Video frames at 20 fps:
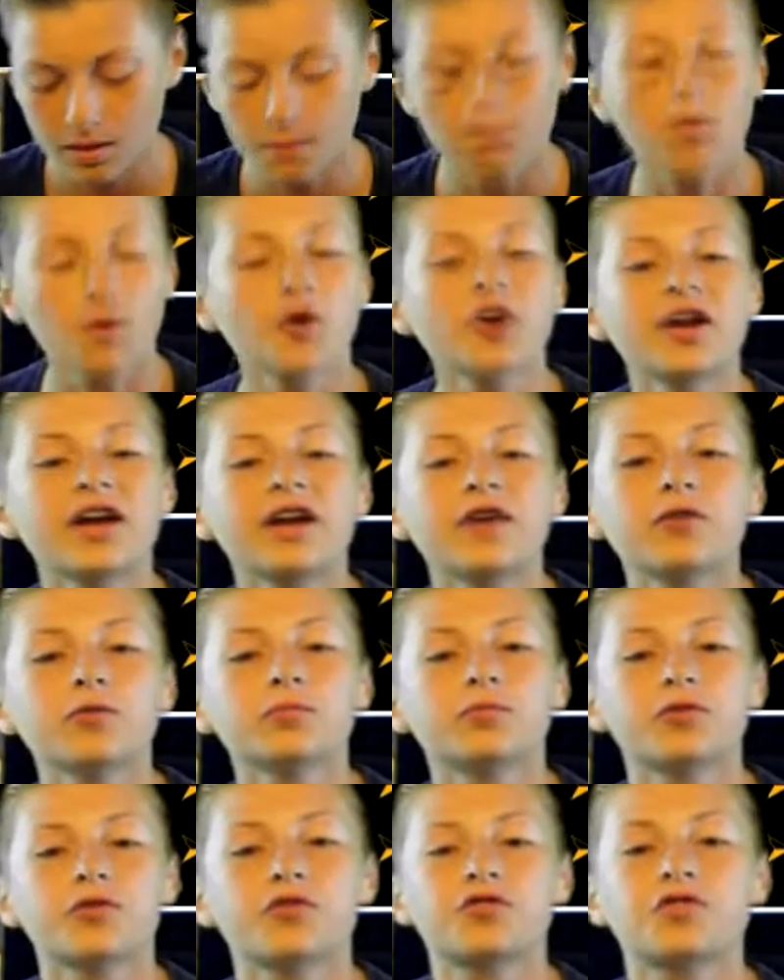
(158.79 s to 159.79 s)
Mark
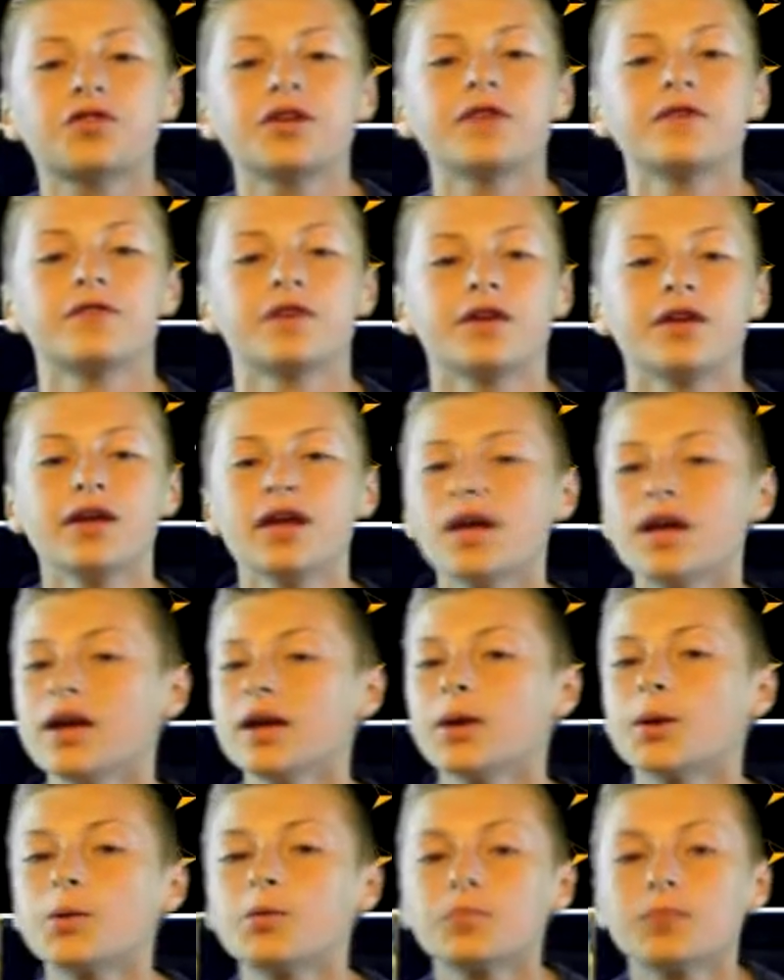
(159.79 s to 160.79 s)
Ingram versus Cleveland.
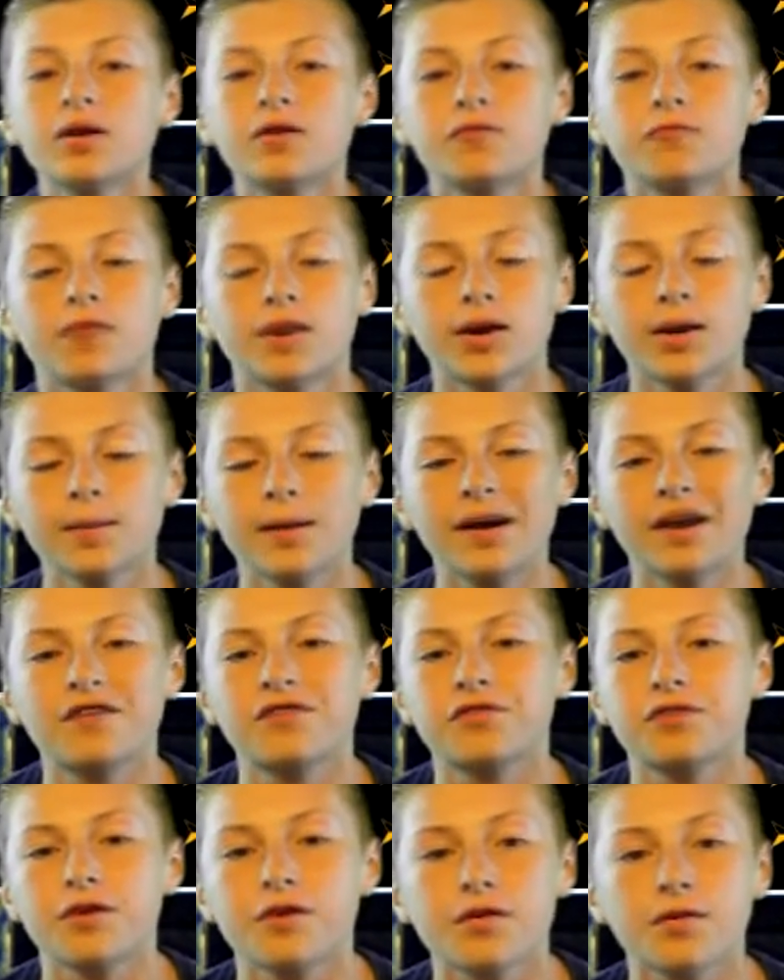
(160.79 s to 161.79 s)
He was my running back
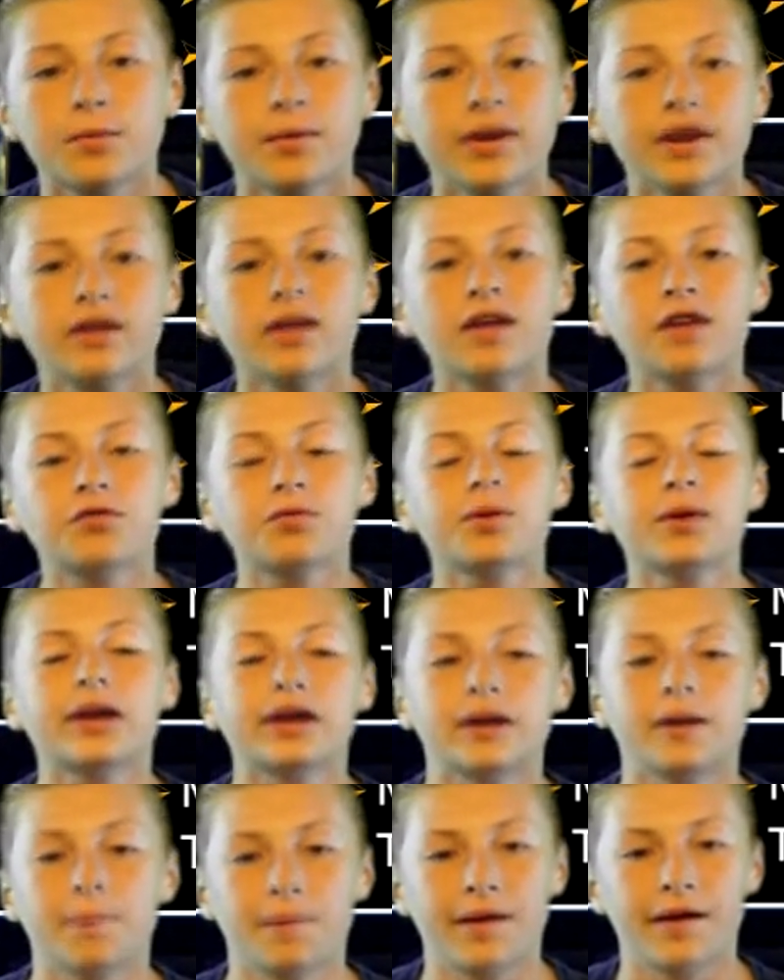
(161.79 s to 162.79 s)
start of the week last week,
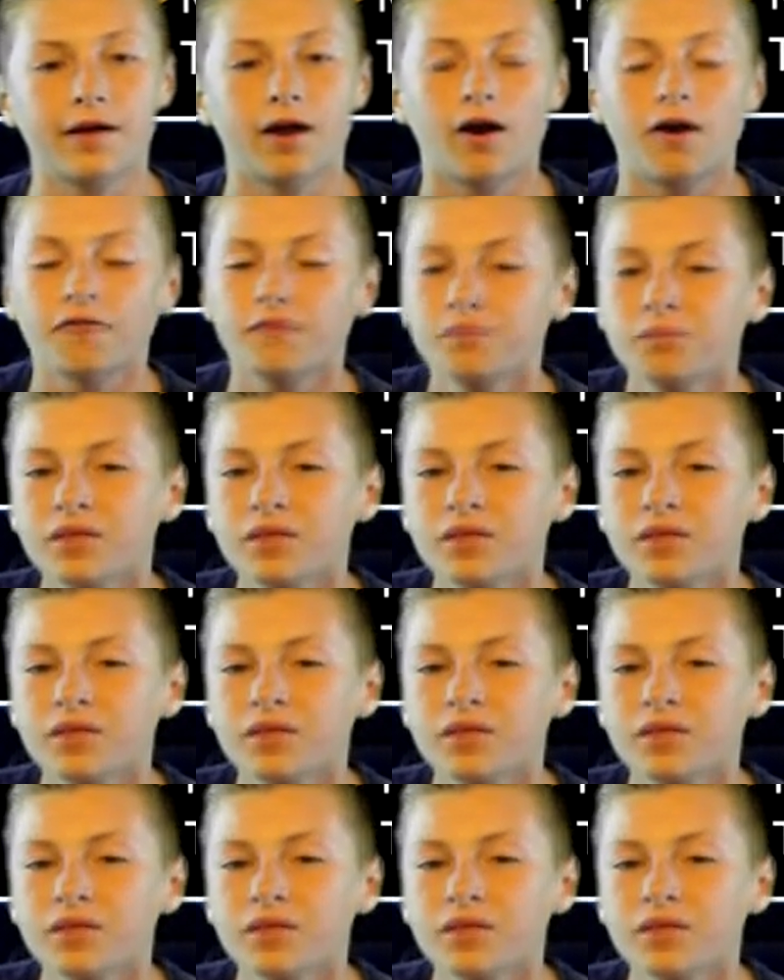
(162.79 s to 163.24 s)
and he paid off.